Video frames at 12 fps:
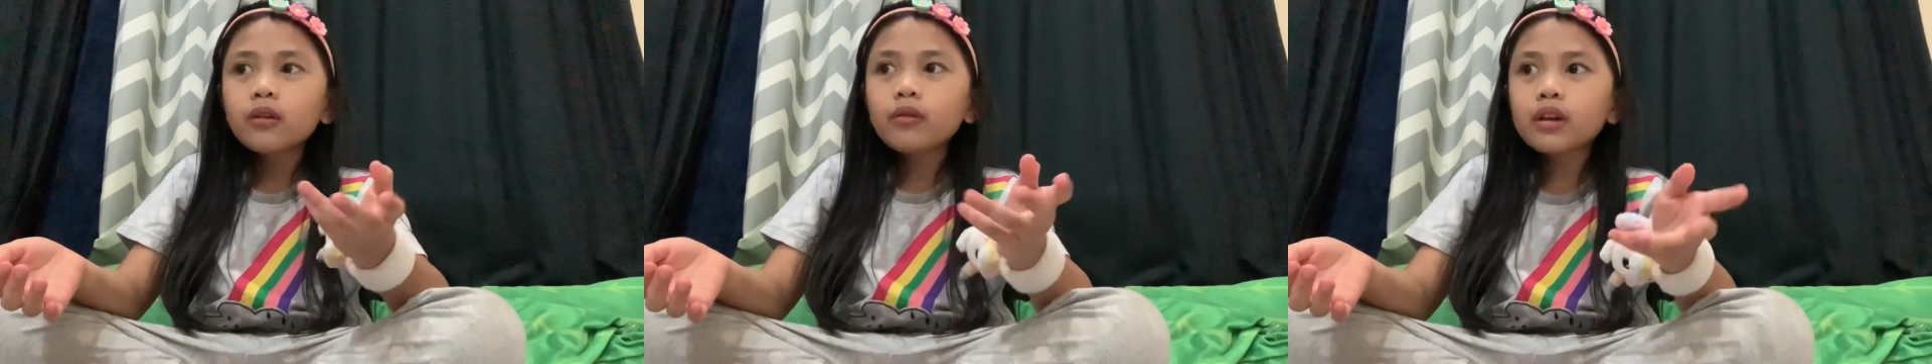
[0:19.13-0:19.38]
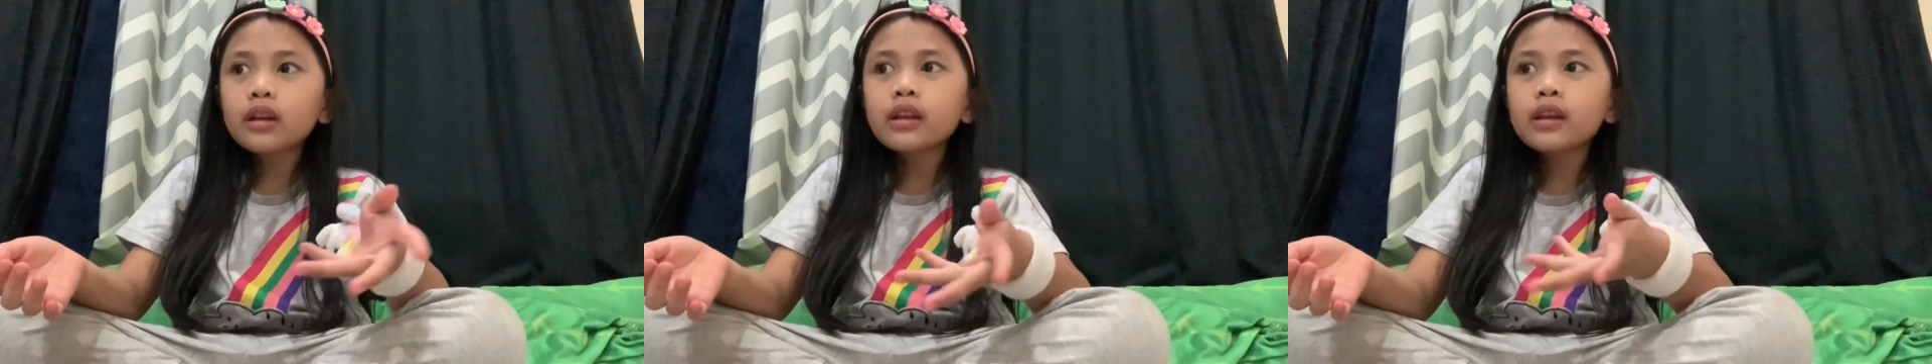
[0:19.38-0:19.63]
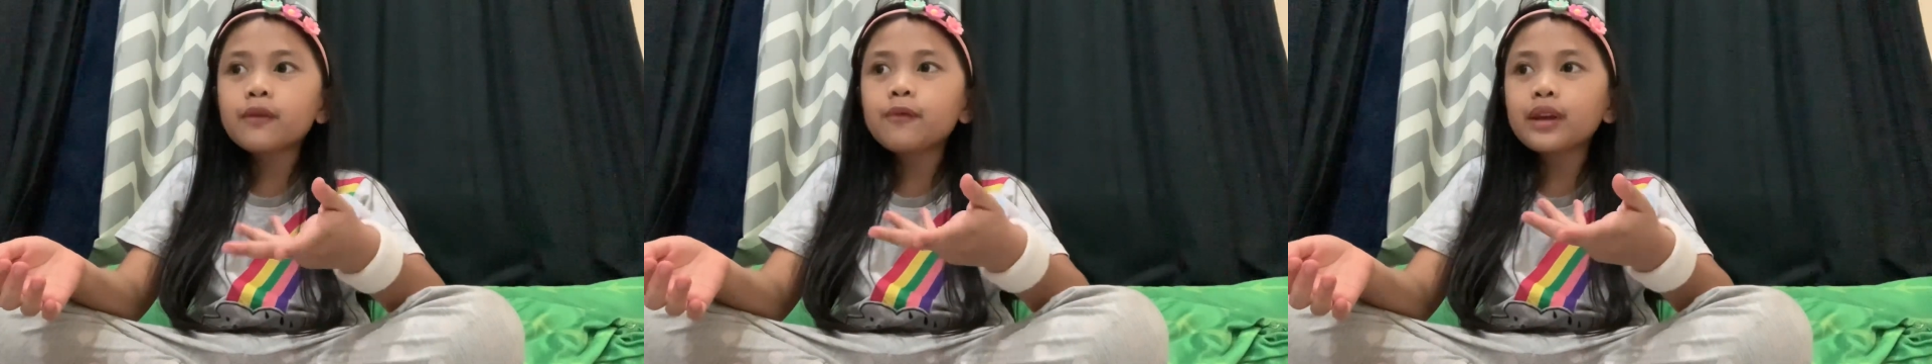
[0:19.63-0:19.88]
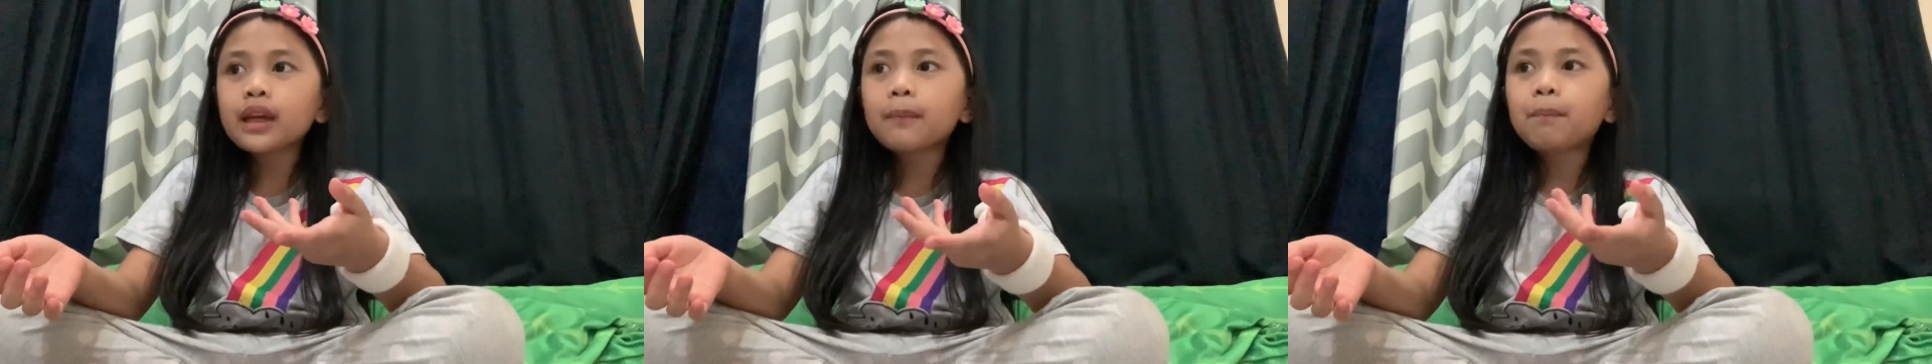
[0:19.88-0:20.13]

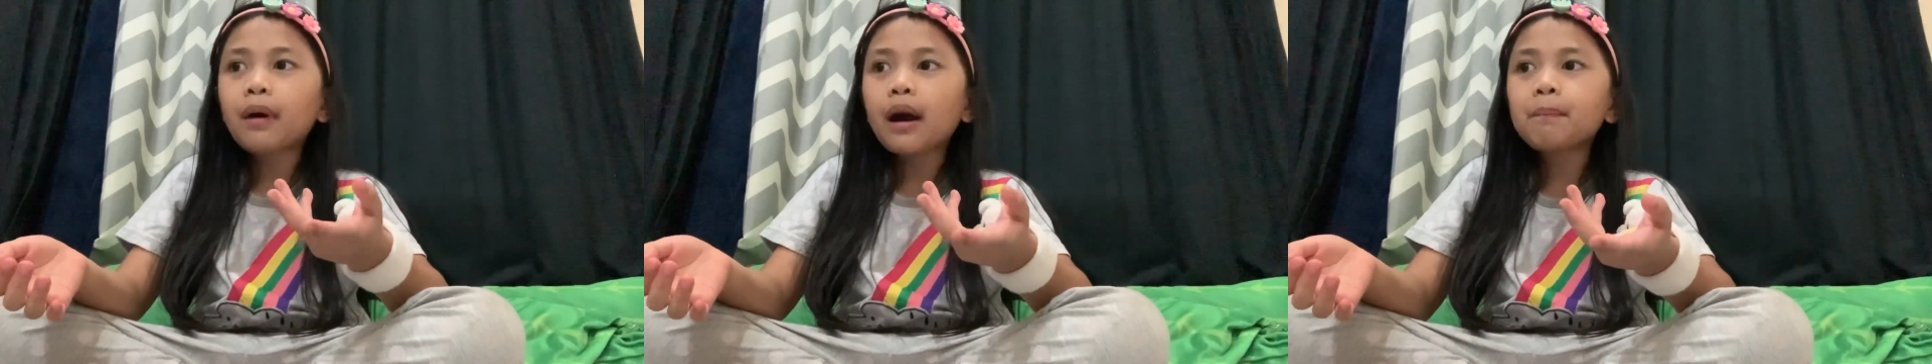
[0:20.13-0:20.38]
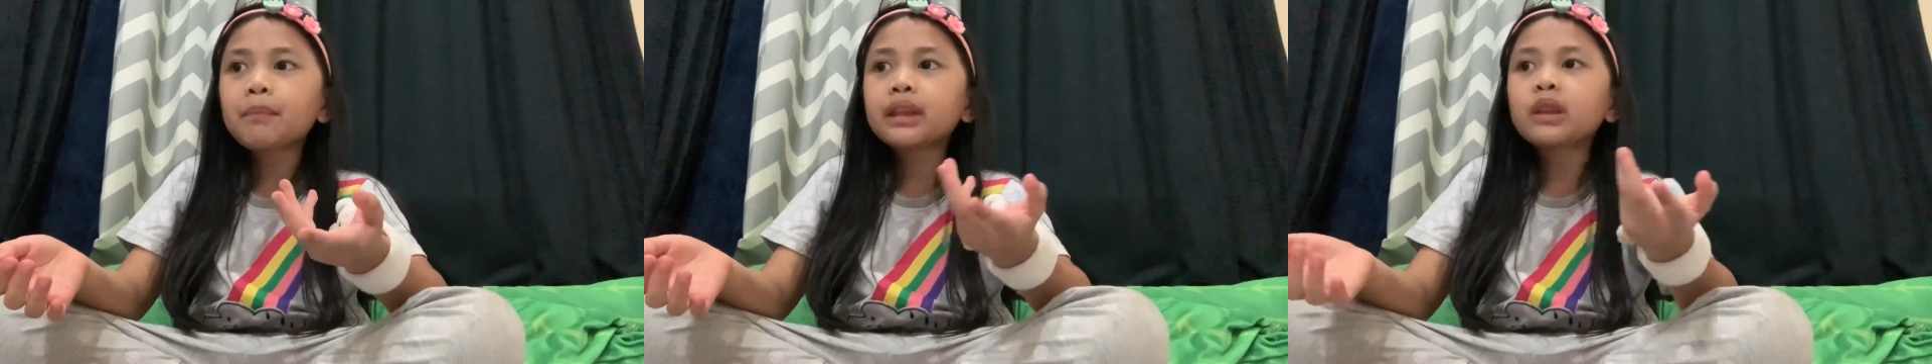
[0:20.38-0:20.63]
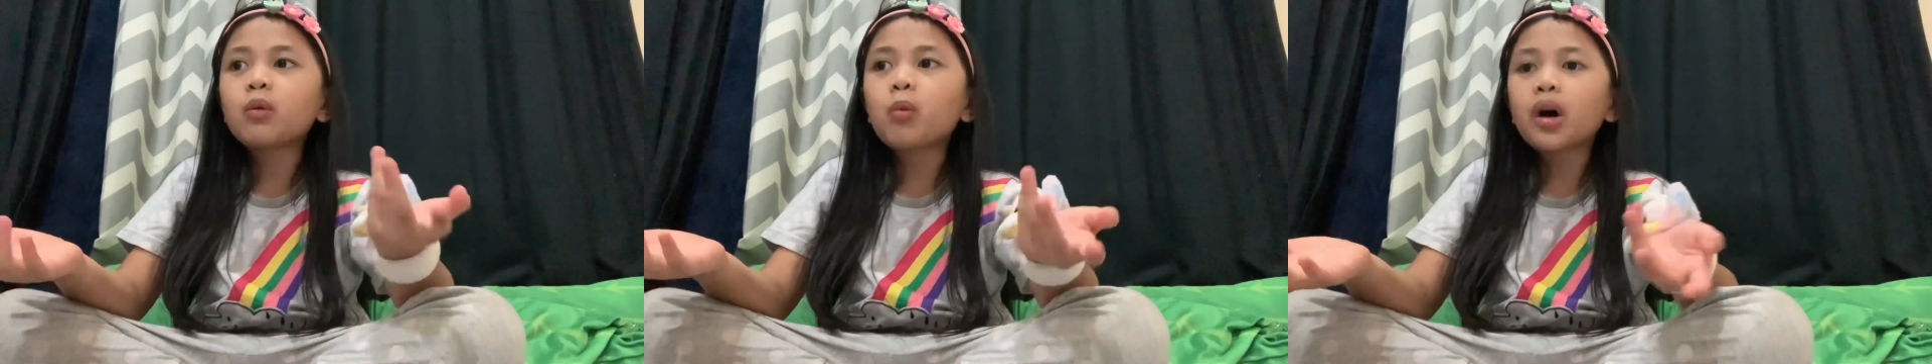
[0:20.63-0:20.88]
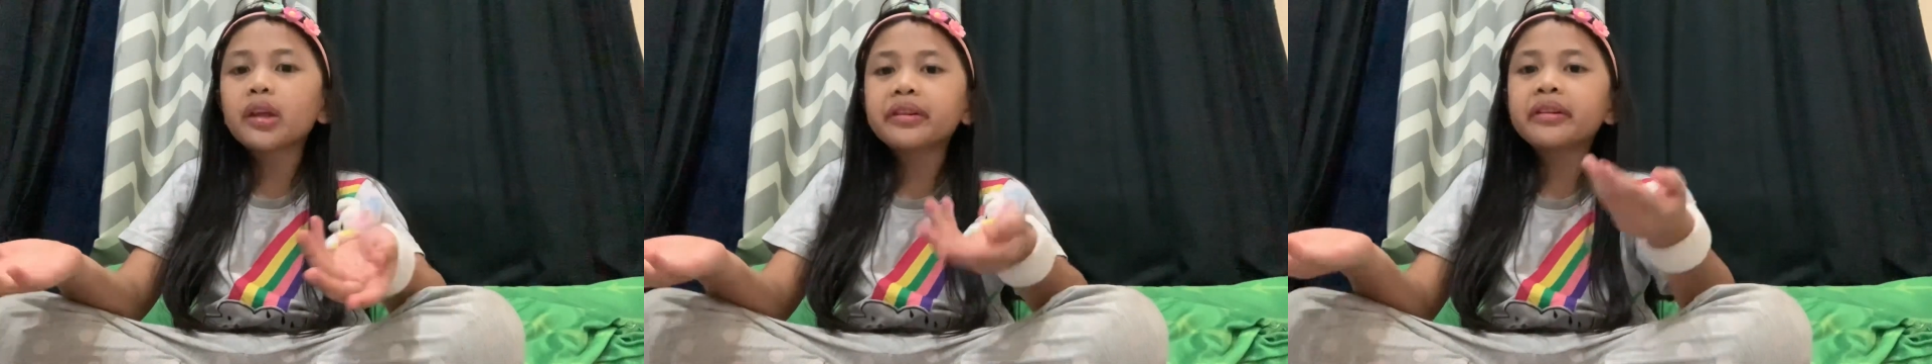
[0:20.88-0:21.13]
relieving puppet
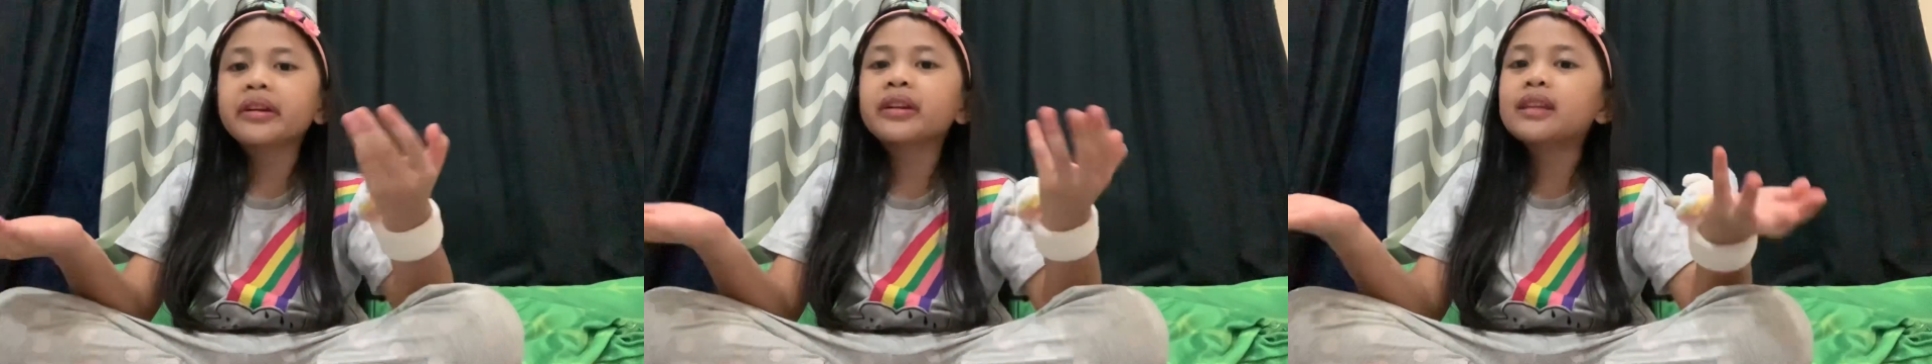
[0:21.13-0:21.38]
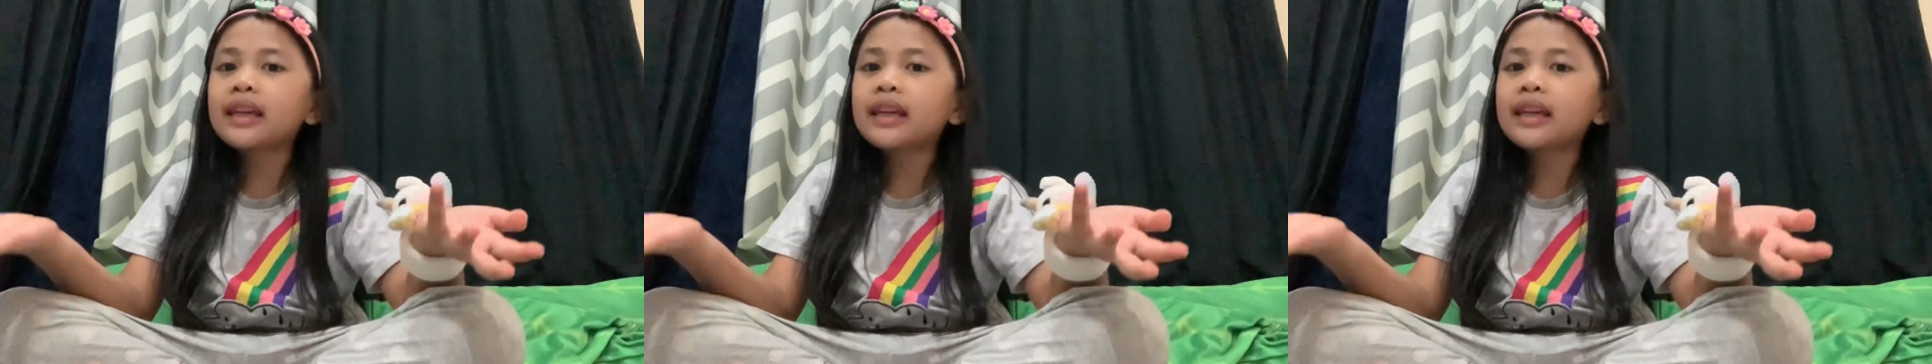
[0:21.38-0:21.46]
water